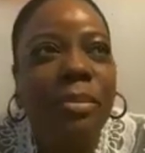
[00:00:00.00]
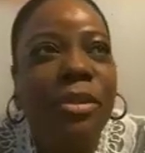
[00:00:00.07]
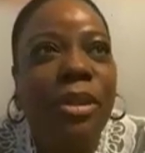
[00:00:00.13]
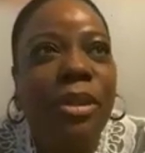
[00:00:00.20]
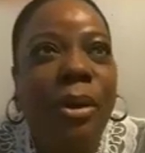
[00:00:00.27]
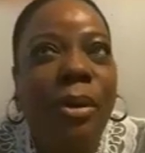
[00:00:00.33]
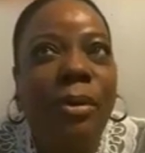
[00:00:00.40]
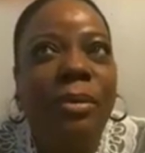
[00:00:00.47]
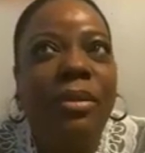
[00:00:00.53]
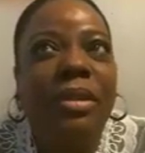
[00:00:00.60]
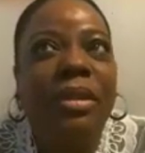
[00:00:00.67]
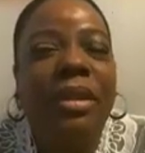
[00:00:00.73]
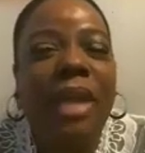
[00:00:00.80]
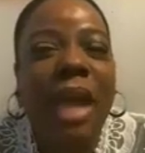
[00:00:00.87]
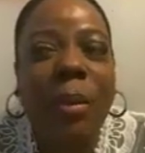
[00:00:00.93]
So
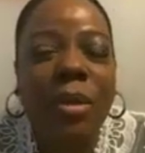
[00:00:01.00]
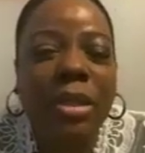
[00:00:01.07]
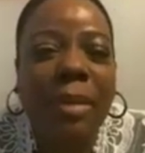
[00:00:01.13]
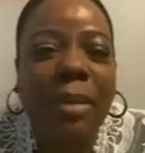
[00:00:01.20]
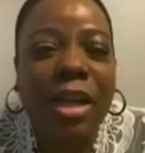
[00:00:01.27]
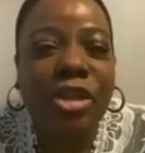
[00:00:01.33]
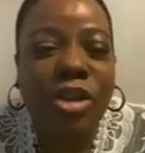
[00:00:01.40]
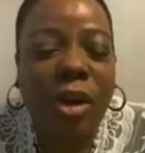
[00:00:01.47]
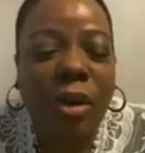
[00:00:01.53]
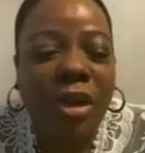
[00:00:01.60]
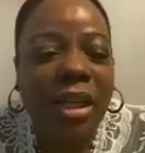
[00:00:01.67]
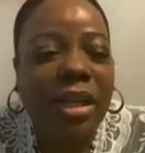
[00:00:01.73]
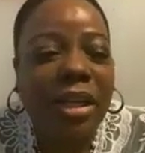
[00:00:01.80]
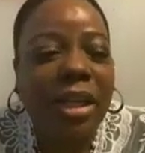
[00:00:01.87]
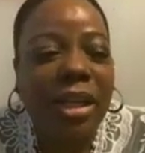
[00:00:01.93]
that was my
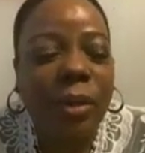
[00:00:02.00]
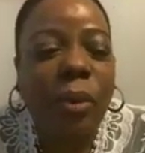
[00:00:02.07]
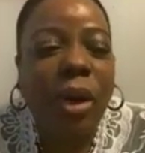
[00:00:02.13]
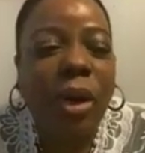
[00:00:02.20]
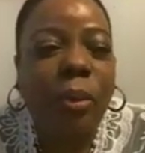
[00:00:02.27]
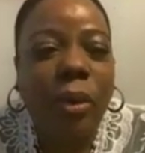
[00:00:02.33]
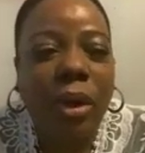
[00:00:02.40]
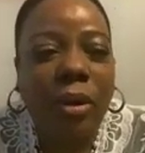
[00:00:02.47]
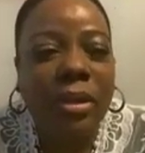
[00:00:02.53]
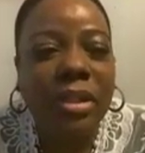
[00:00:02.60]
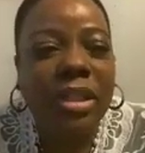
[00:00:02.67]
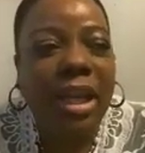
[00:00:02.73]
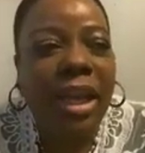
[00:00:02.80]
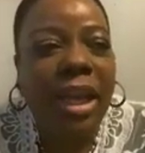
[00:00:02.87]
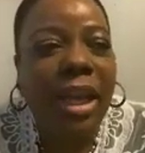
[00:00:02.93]
journey, getting what
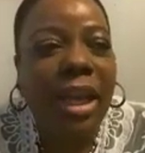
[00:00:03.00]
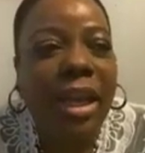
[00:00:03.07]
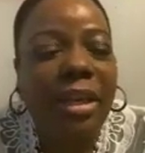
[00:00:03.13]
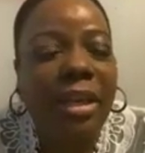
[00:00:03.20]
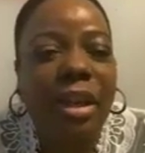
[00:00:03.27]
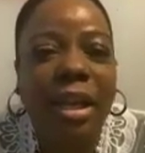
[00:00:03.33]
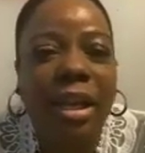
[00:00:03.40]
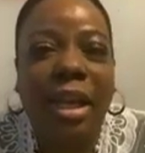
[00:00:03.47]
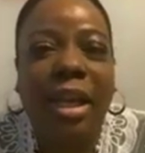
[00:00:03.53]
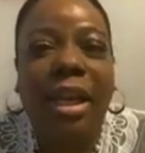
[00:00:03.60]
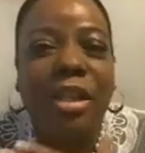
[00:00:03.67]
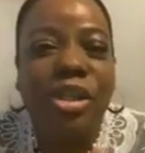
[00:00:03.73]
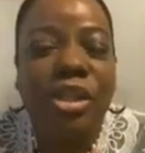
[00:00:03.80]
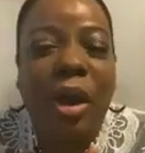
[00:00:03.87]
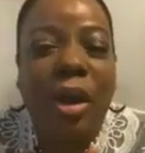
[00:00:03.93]
works. And again,
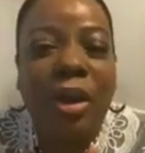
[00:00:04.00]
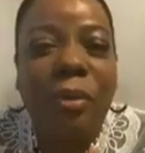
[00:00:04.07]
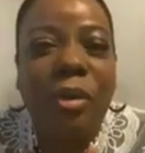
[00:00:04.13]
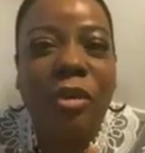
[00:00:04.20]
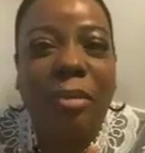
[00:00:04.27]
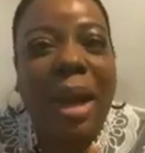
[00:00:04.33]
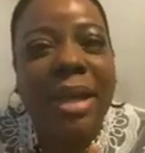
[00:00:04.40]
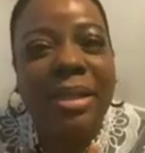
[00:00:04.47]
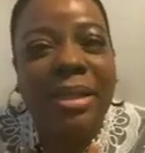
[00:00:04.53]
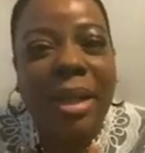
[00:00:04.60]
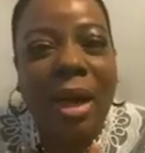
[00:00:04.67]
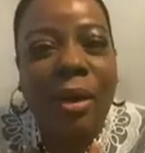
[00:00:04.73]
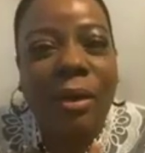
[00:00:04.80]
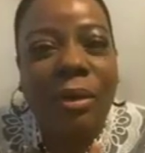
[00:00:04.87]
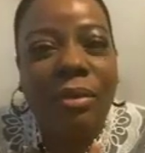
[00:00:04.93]
I started with
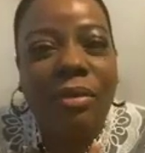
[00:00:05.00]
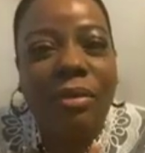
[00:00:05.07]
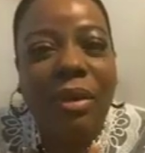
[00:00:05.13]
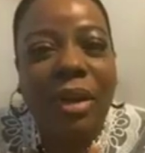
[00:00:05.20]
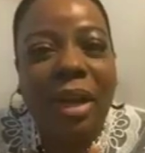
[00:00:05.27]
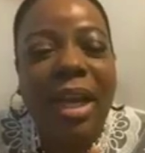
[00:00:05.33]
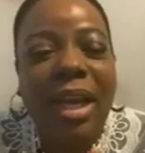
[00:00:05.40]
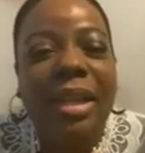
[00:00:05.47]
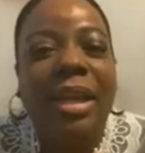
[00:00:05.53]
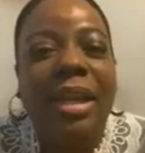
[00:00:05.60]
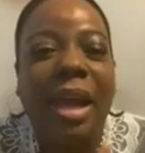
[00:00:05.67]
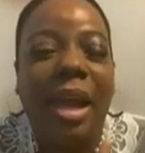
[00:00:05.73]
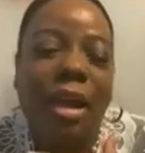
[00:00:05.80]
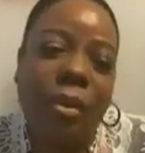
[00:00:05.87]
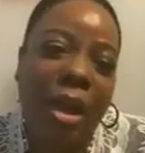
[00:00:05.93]
myself and
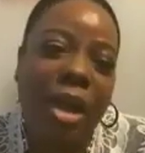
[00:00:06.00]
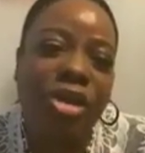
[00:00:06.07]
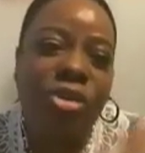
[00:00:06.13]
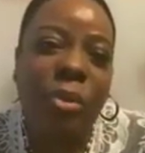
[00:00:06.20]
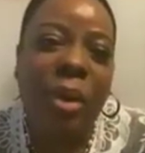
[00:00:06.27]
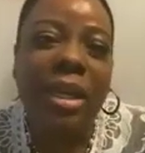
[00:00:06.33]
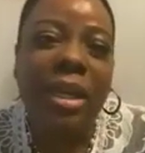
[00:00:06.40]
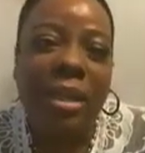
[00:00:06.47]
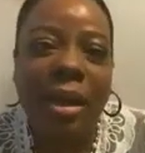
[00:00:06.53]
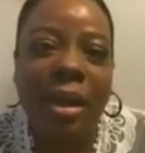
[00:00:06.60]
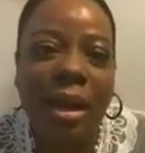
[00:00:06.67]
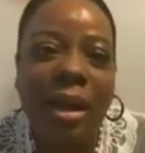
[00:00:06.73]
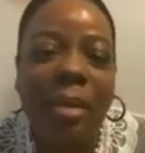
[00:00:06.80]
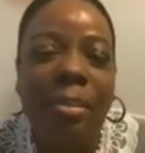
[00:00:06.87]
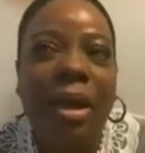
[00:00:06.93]
then I graduated
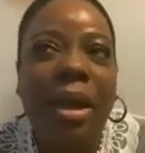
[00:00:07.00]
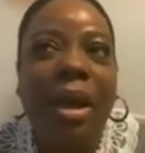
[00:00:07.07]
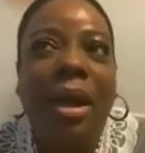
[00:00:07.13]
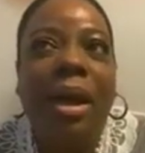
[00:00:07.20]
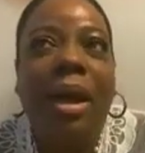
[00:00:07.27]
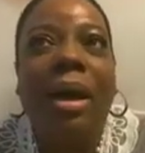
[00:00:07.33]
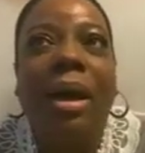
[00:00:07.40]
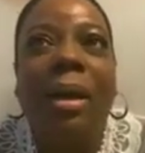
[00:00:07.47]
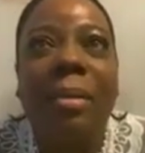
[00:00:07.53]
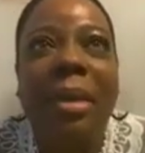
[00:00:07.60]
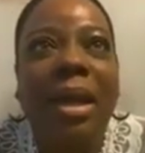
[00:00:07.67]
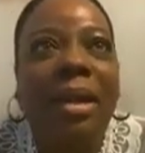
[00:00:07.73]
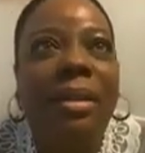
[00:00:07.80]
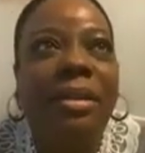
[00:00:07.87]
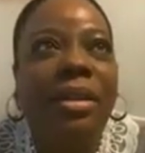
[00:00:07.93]
up.
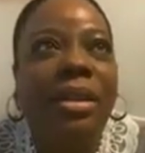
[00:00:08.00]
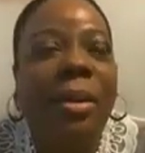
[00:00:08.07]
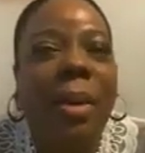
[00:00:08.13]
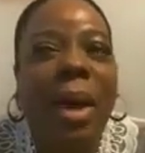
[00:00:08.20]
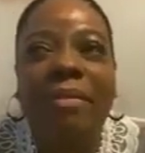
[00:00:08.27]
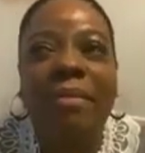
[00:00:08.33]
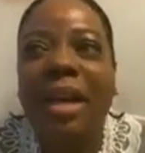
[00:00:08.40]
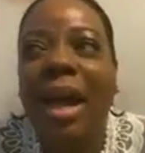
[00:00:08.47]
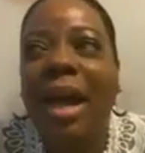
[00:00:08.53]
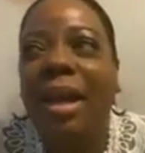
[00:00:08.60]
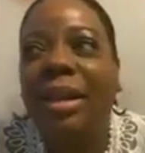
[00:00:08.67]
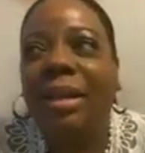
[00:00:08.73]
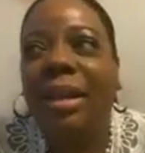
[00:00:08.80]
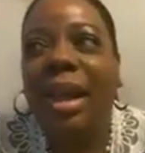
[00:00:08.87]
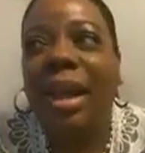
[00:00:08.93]
And I've
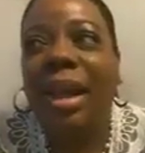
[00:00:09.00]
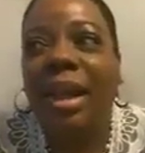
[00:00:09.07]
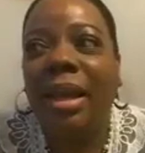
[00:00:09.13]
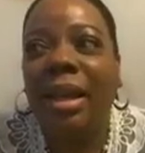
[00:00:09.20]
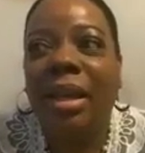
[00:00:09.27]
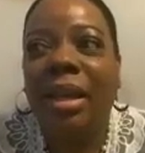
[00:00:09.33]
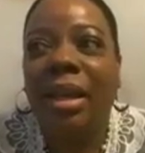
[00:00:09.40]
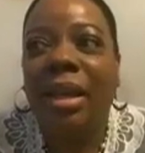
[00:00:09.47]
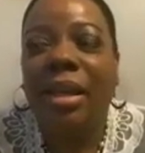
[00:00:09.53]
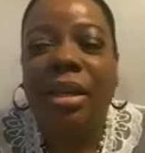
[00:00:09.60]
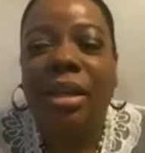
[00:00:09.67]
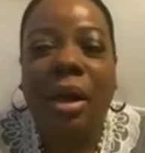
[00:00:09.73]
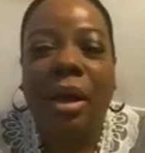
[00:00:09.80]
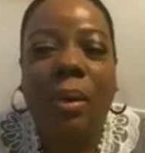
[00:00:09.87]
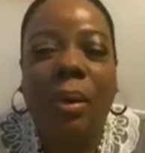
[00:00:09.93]
gotten, hey,
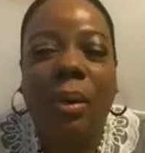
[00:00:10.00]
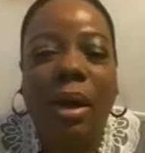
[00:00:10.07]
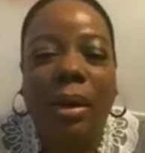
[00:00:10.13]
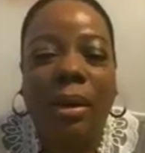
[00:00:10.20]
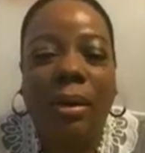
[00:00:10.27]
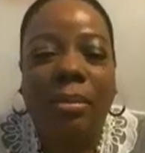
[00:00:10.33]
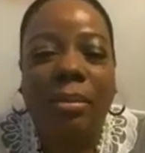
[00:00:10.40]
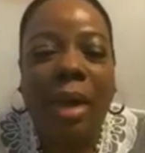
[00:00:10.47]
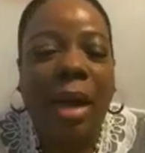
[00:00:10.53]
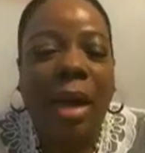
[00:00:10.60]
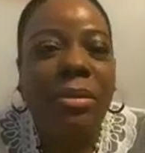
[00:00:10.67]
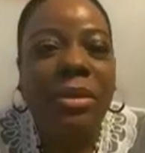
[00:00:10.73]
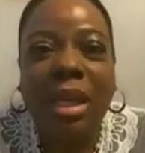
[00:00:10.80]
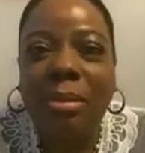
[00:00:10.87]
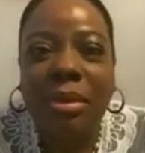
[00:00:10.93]
I
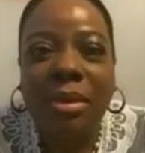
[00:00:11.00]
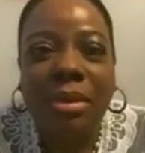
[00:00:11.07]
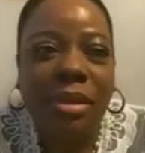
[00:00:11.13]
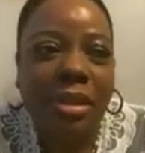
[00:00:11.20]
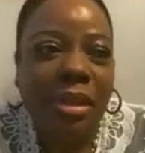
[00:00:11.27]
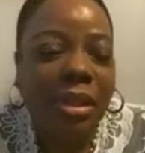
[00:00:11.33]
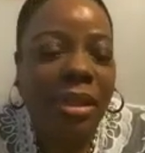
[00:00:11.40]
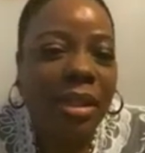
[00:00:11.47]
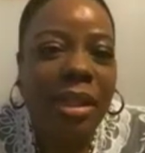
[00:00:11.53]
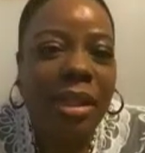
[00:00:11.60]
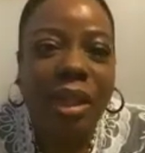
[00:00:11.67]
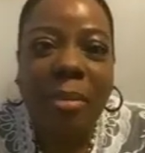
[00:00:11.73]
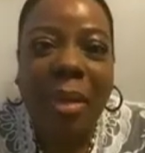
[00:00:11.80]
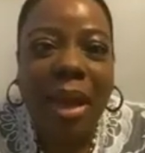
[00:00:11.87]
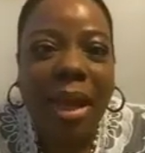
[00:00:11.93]
was able to
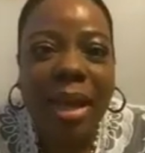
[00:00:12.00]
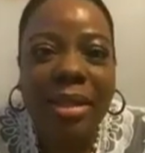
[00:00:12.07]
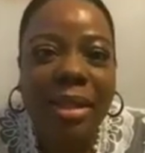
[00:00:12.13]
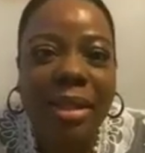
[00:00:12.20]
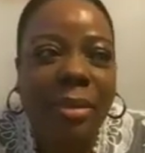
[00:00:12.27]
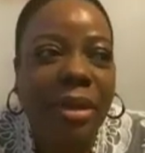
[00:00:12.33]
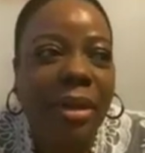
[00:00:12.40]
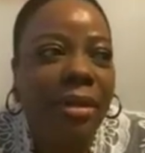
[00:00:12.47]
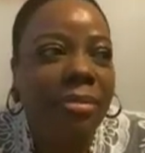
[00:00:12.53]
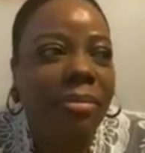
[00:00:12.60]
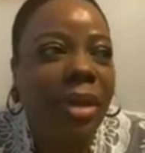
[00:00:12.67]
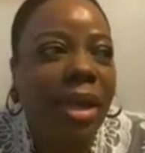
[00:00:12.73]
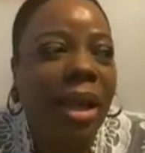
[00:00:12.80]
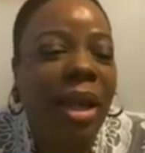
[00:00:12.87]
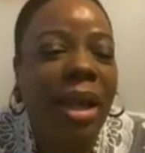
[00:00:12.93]
clear my eczema.
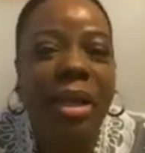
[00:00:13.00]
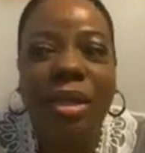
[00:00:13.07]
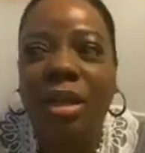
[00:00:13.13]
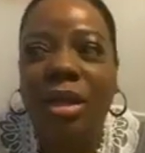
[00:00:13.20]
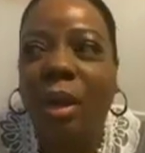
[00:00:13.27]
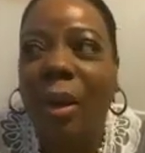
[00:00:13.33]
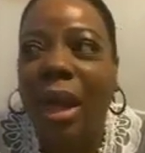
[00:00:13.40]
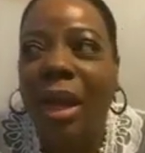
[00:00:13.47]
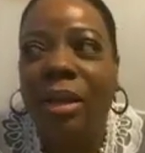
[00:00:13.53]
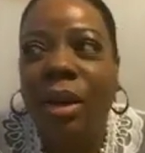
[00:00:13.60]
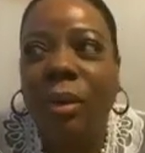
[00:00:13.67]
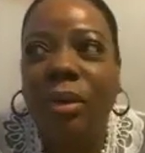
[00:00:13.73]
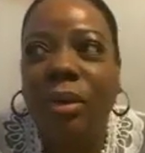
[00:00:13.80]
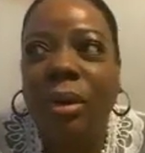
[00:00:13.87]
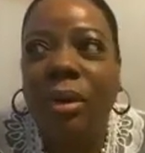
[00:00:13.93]
Hey, I
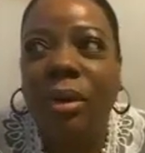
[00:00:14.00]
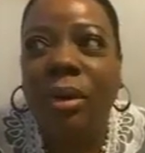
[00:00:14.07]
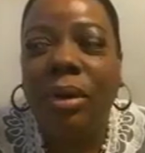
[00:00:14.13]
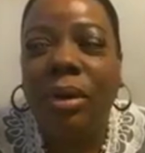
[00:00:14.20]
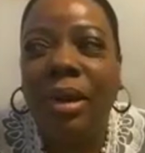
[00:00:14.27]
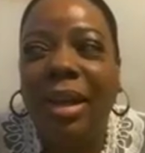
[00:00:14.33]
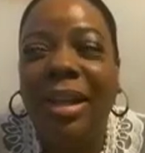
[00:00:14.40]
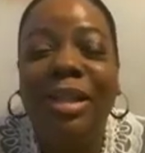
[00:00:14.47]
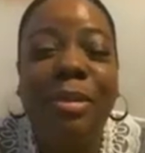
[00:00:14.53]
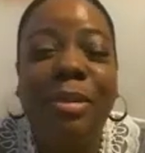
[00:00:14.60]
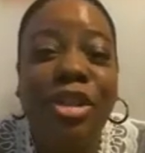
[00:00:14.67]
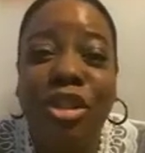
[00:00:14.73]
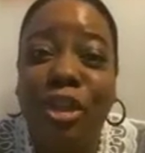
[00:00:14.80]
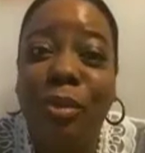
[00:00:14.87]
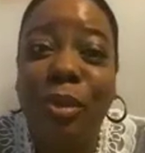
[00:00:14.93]
no longer,
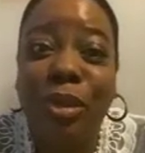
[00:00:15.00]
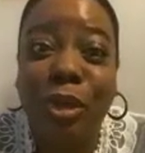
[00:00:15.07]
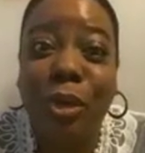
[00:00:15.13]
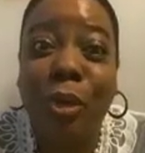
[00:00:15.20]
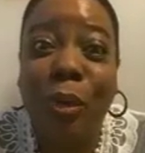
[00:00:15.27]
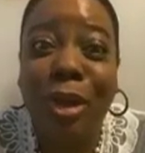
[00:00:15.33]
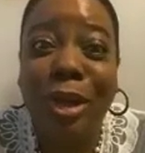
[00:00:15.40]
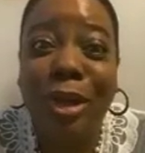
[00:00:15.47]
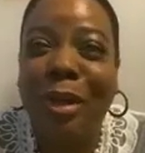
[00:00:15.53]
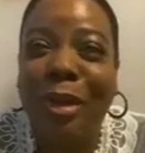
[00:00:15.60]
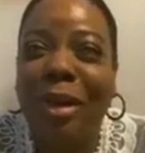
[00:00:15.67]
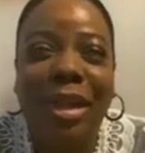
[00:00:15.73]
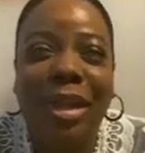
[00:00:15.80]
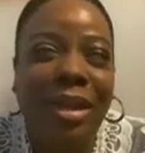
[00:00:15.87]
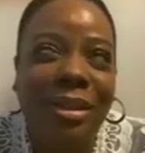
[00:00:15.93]
especially with the oil,
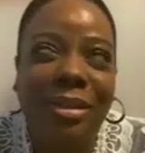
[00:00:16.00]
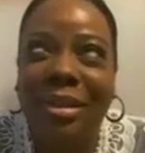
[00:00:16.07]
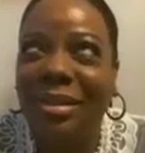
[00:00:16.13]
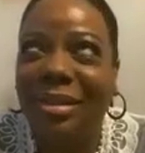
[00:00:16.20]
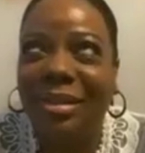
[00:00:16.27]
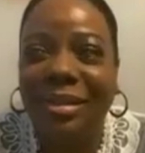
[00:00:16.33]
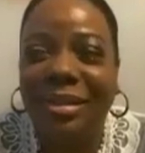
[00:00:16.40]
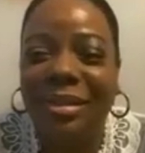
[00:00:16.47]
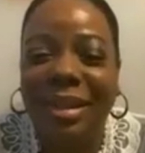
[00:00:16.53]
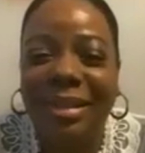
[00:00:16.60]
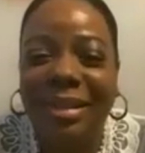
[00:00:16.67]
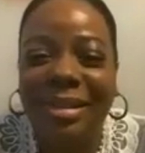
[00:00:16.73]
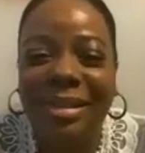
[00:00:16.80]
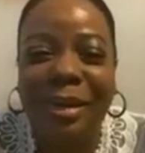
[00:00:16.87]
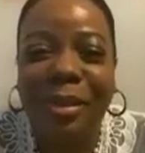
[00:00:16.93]
oh, they
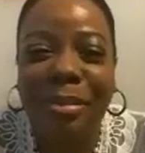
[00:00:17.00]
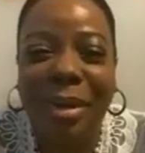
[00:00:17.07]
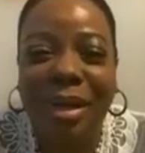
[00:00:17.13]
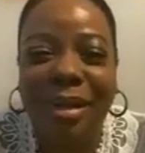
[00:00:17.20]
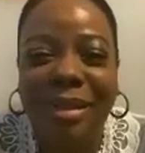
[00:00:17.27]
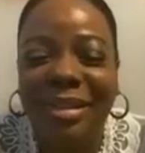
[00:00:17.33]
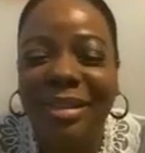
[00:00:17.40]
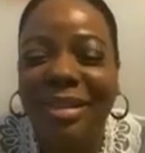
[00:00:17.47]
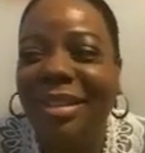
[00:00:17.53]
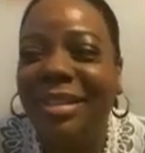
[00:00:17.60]
just go bonkers.